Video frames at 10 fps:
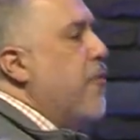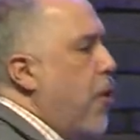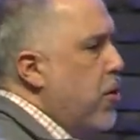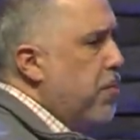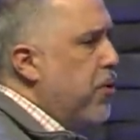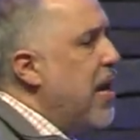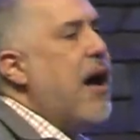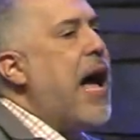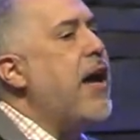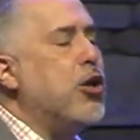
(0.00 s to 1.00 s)
the voting booth. Now,
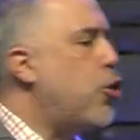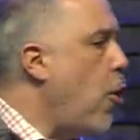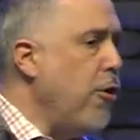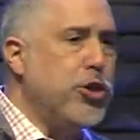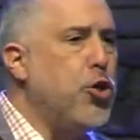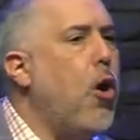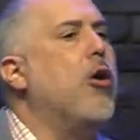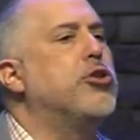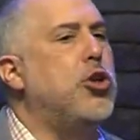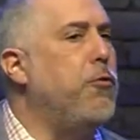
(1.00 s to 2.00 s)
I encourage you
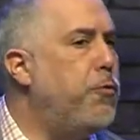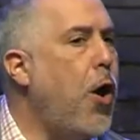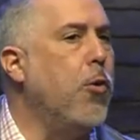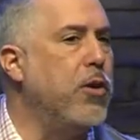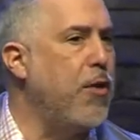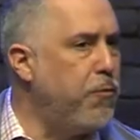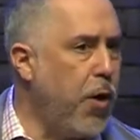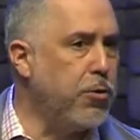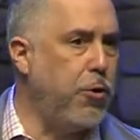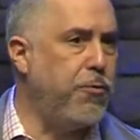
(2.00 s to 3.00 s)
all to vote and
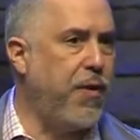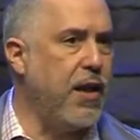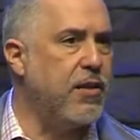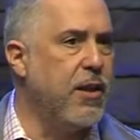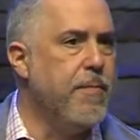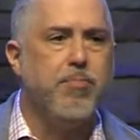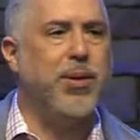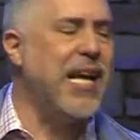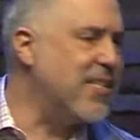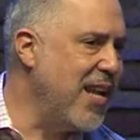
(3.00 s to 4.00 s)
vote your faith.
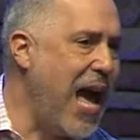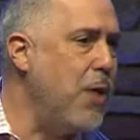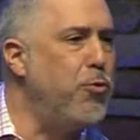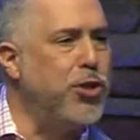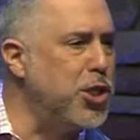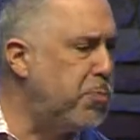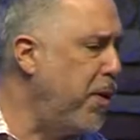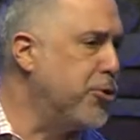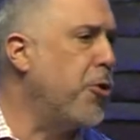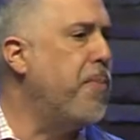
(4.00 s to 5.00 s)
But that's not where the
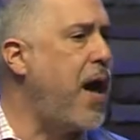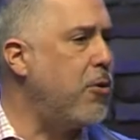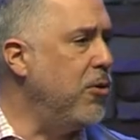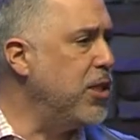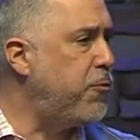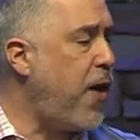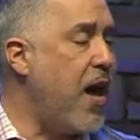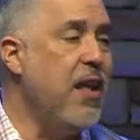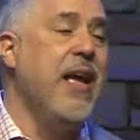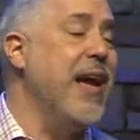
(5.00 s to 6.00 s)
spiritual battle is
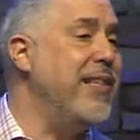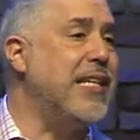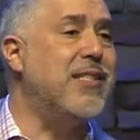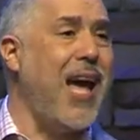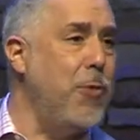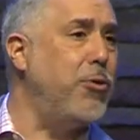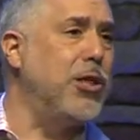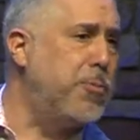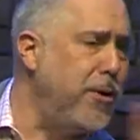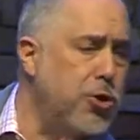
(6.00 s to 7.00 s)
fought, and that's not where the
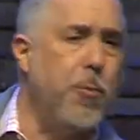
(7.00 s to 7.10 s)
spiritual